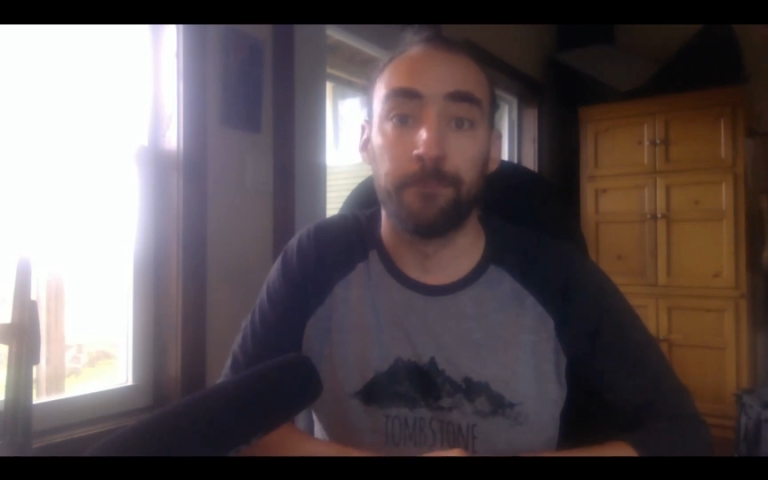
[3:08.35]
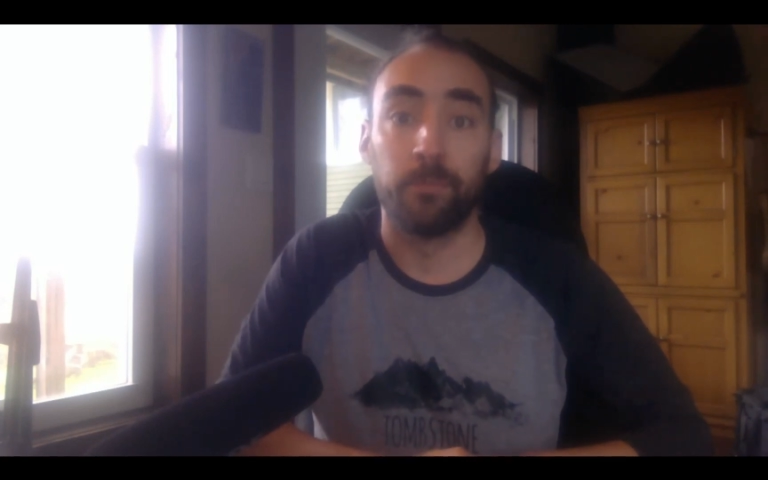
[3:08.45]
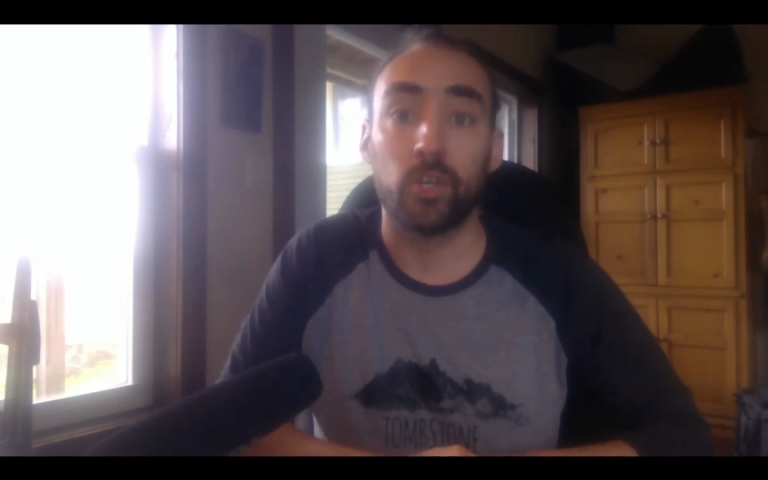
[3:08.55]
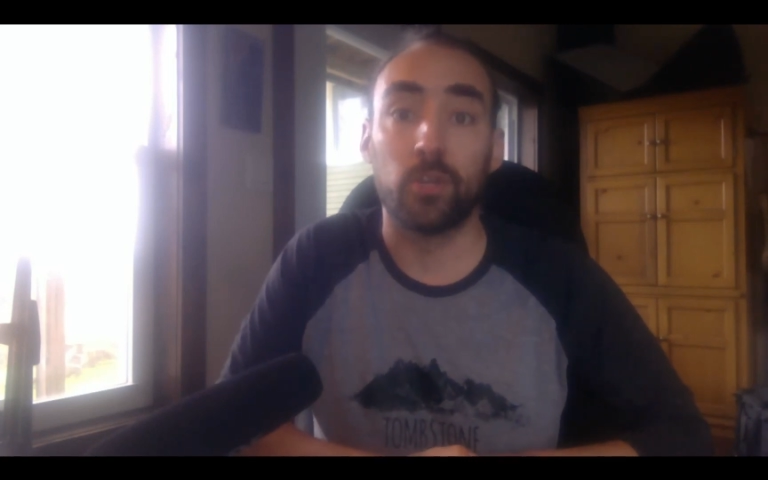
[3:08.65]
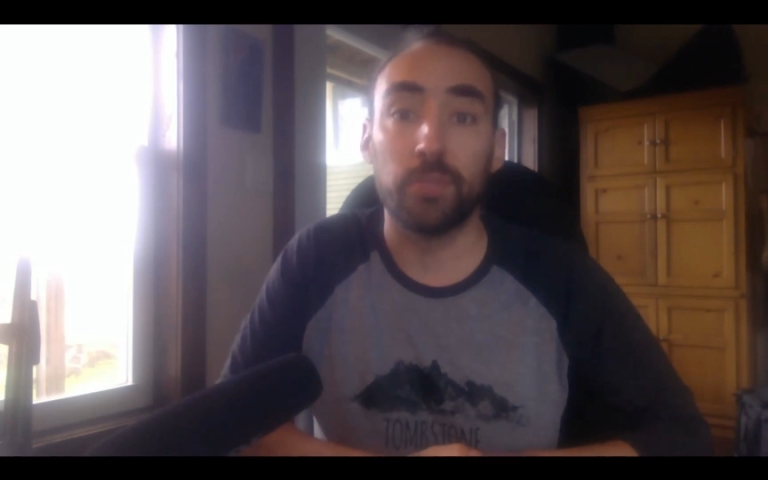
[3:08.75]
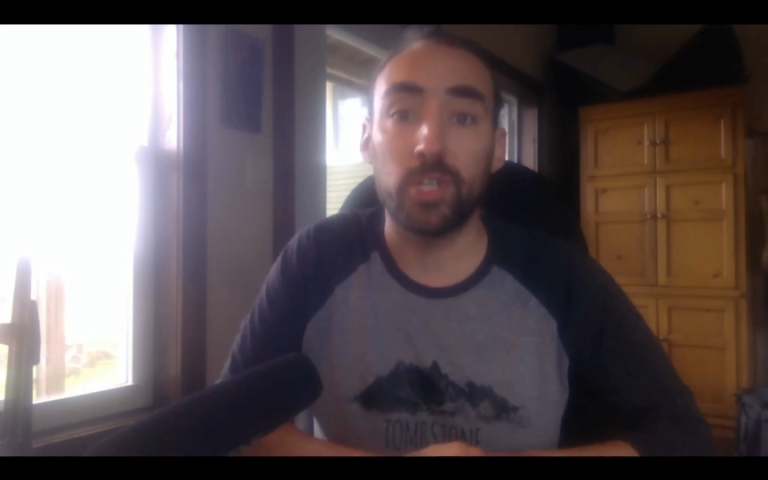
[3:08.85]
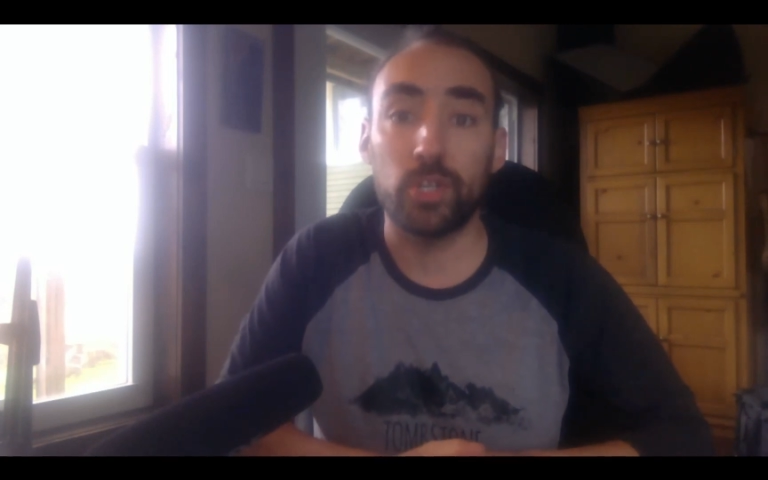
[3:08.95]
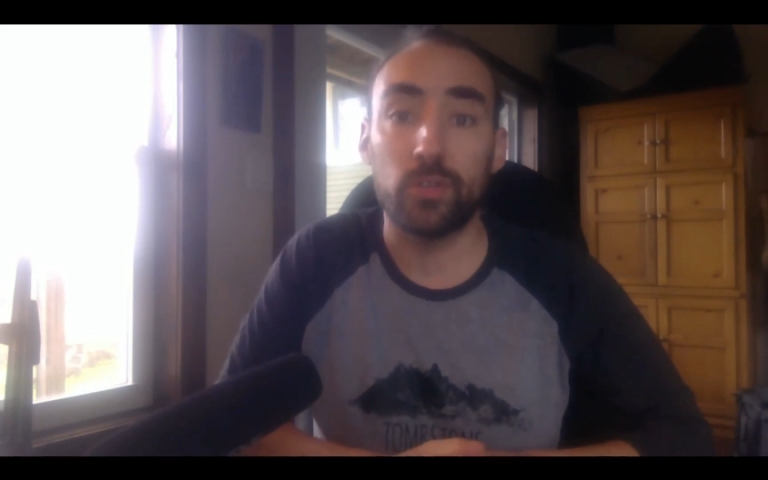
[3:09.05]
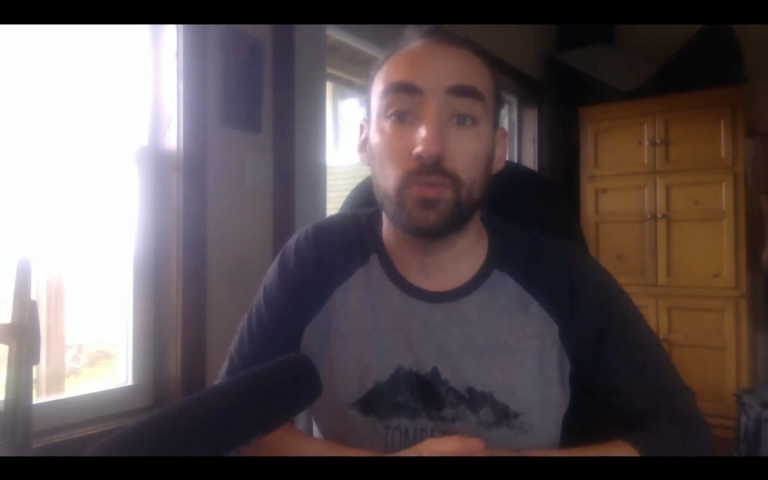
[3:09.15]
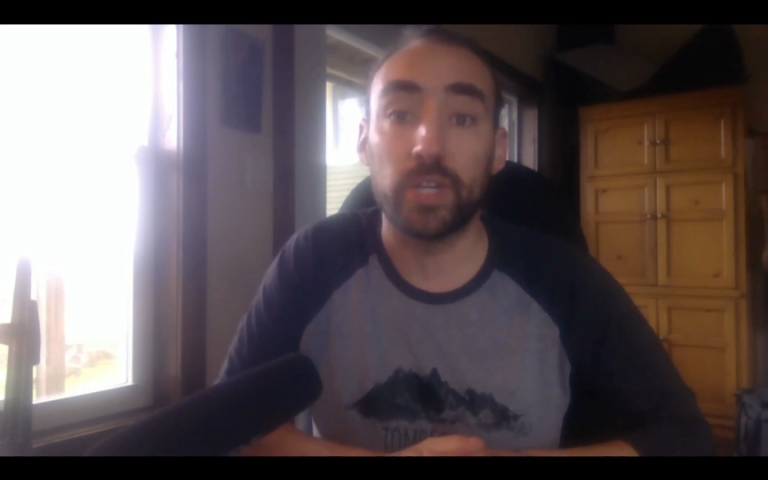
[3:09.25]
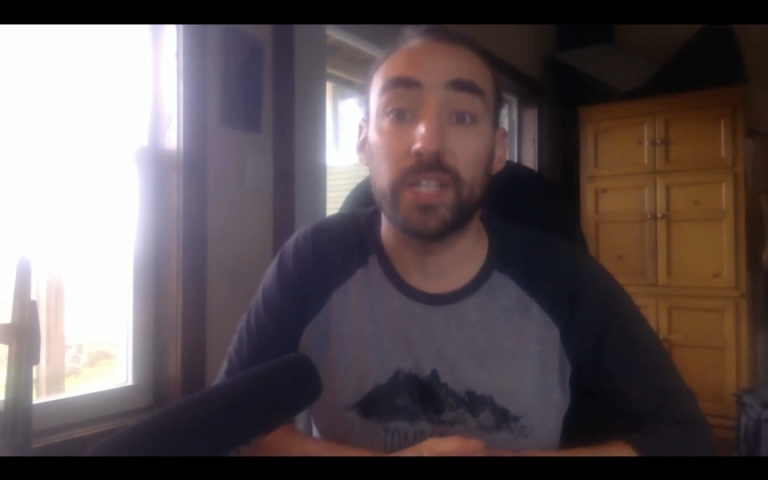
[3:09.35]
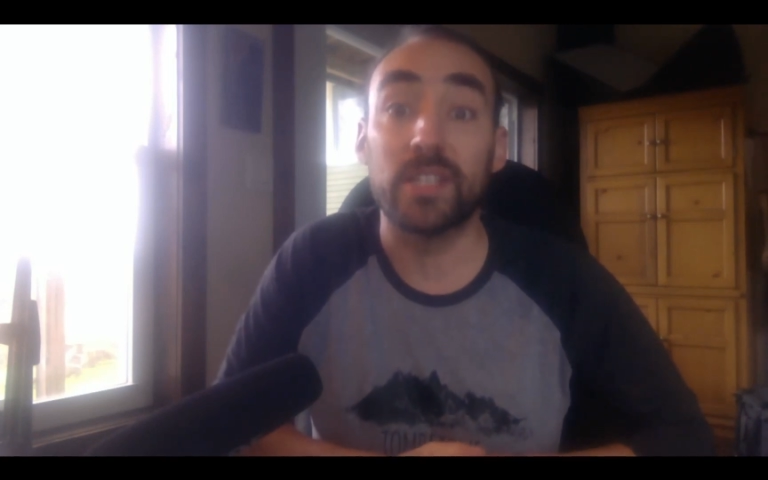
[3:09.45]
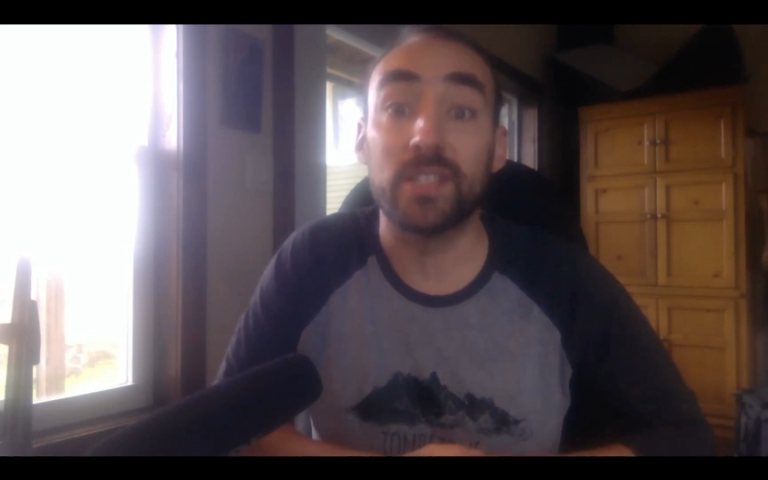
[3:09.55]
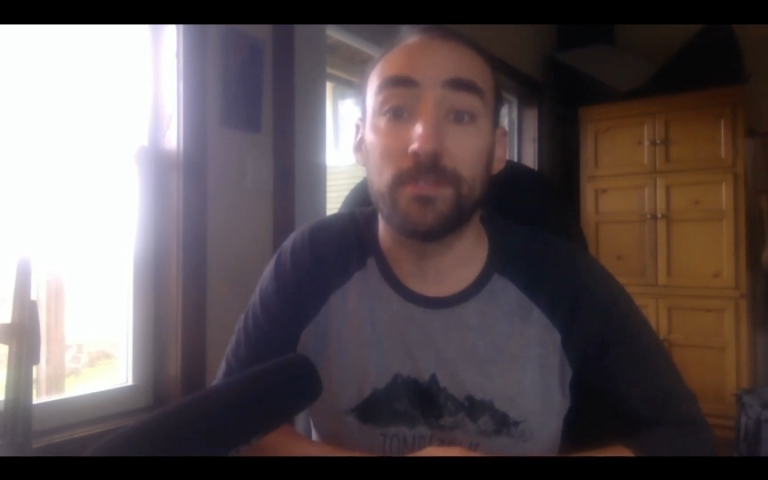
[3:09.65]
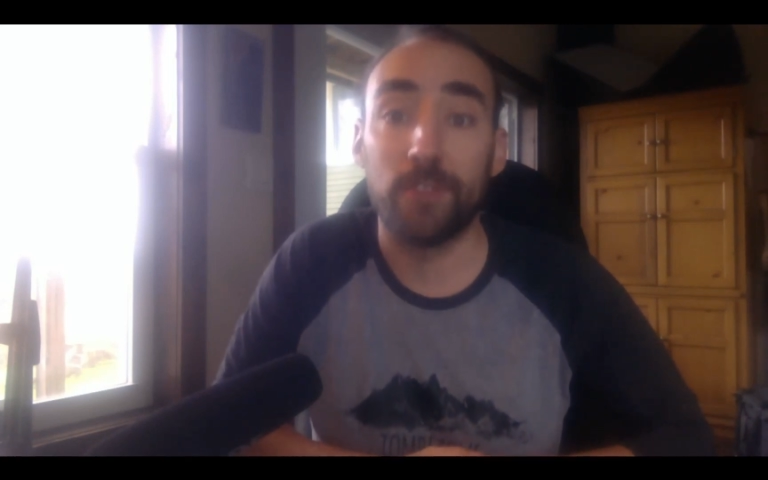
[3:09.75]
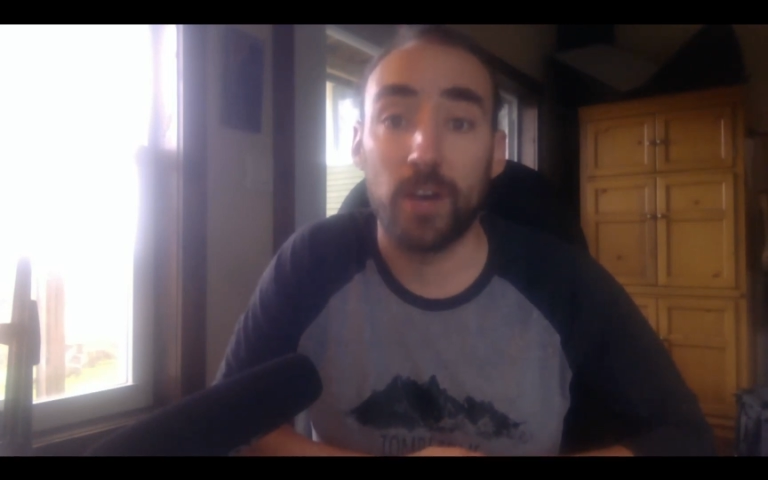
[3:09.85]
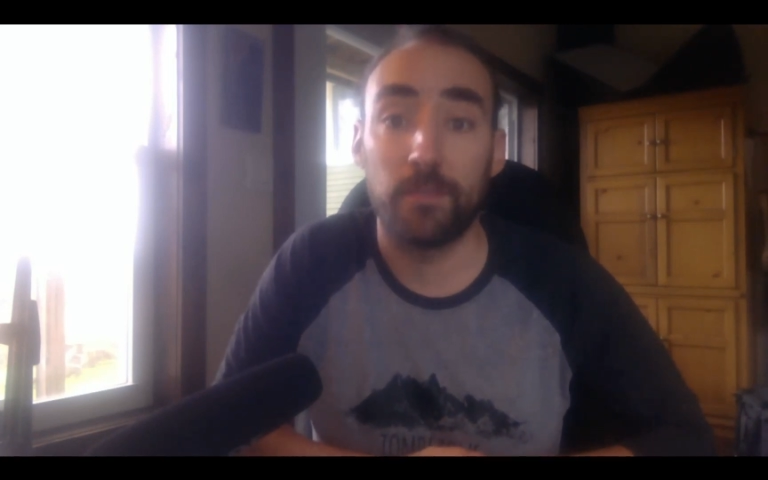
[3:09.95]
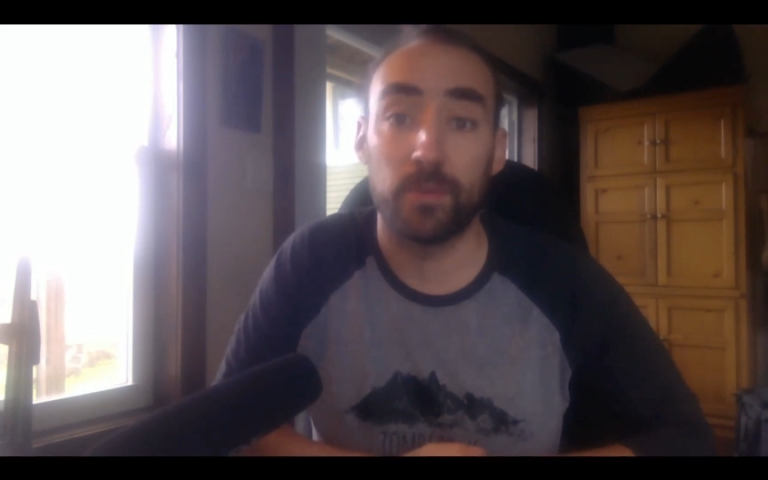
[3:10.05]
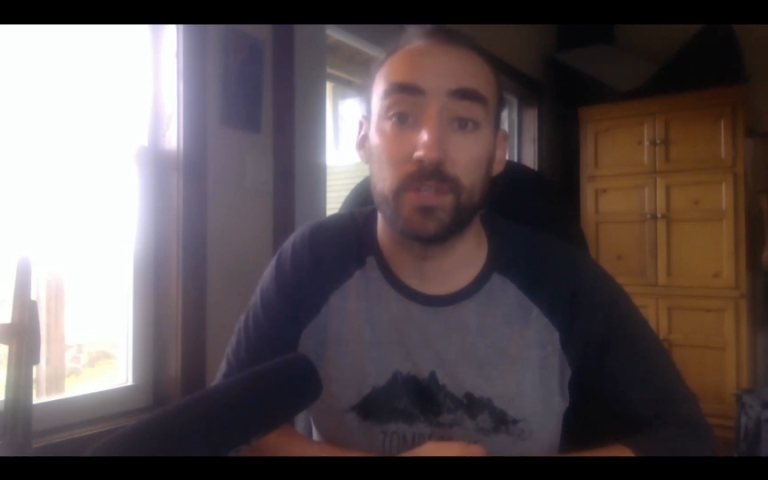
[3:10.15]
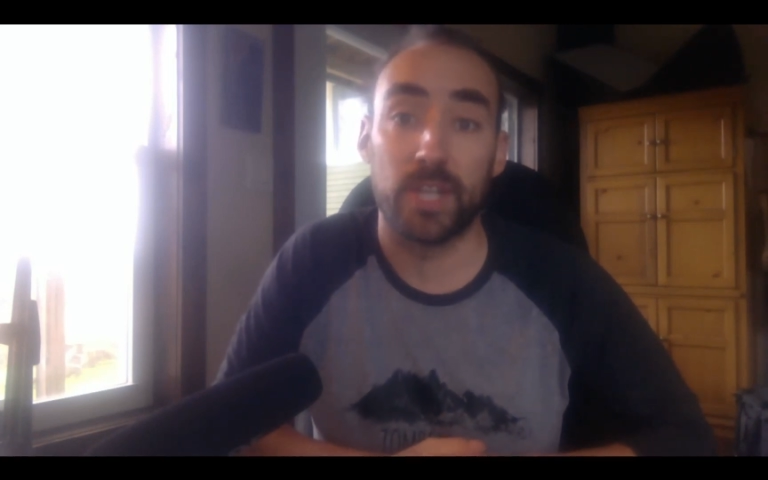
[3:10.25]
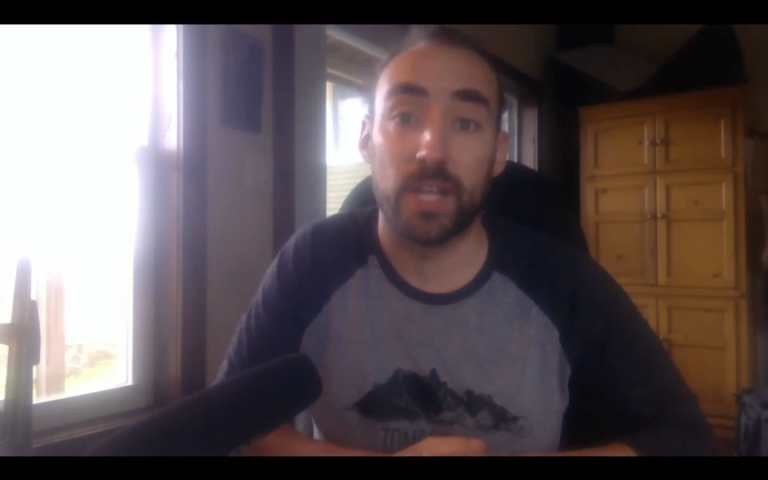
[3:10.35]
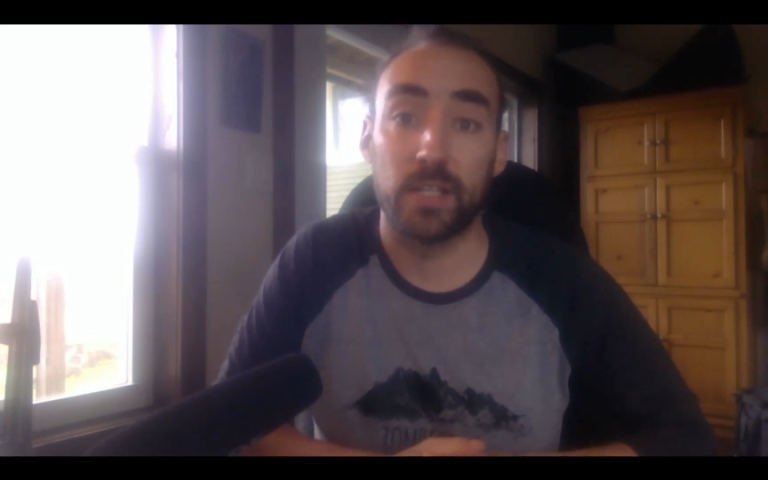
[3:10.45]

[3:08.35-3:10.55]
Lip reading: The commission rate is 5%.